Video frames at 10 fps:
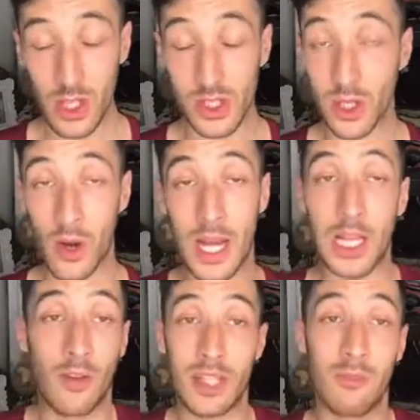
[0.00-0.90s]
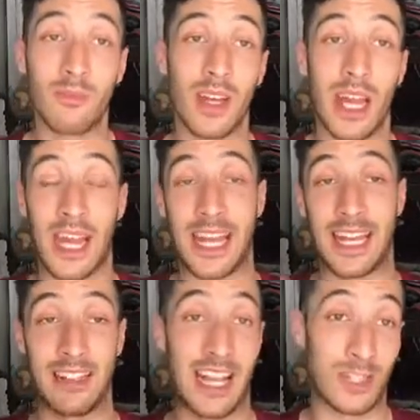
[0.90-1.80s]
So I love them,
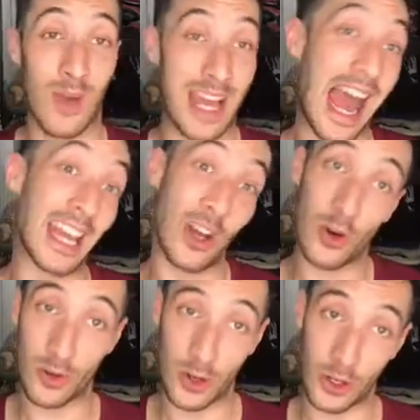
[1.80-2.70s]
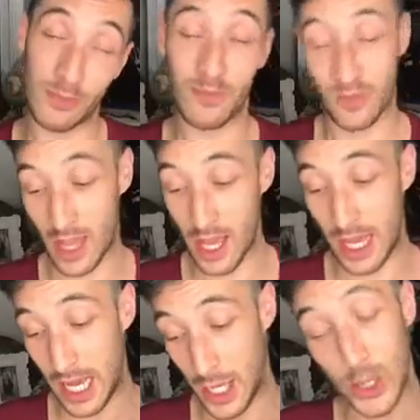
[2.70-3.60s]
and that's why I order
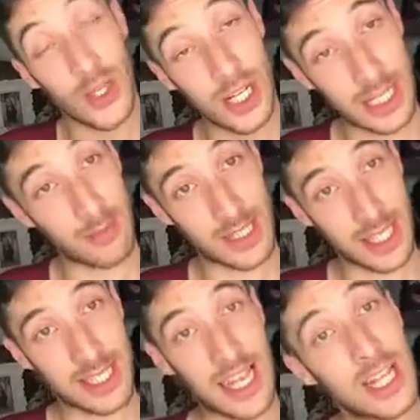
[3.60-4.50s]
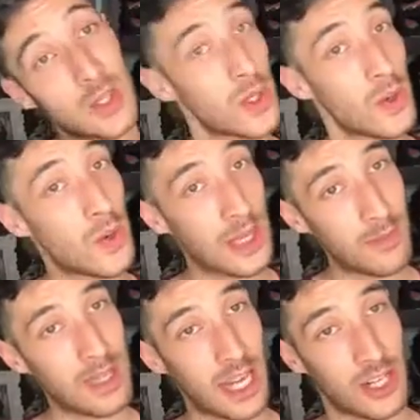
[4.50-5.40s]
uh, 3 lipsticks and 2
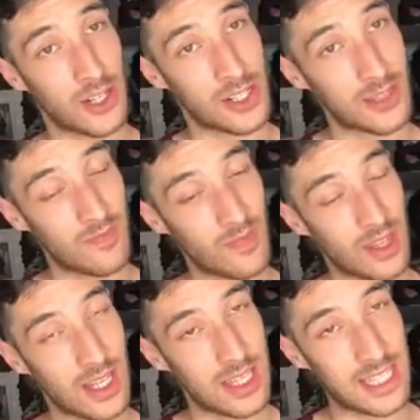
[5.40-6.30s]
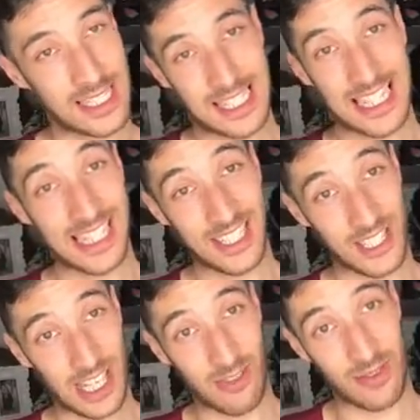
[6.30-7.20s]
lip liners in this
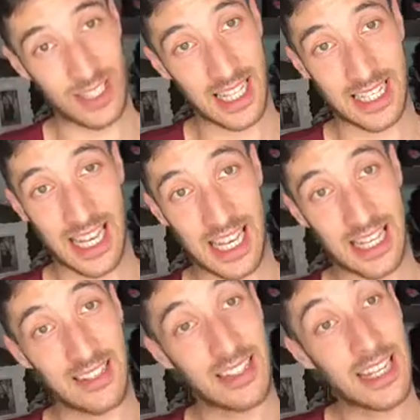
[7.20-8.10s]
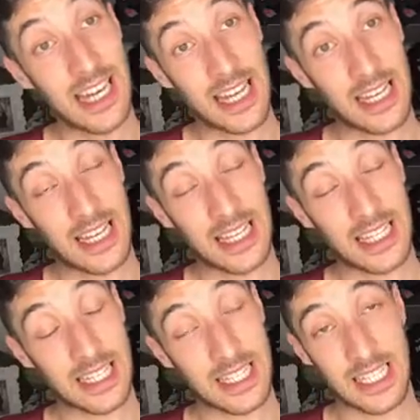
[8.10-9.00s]
little gift that they
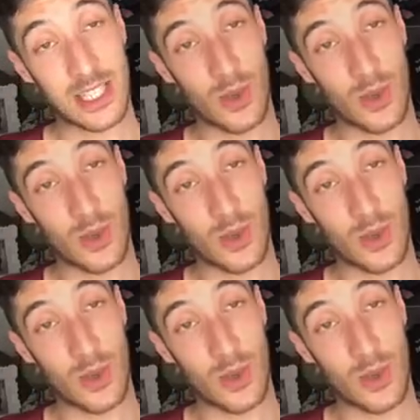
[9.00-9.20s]
did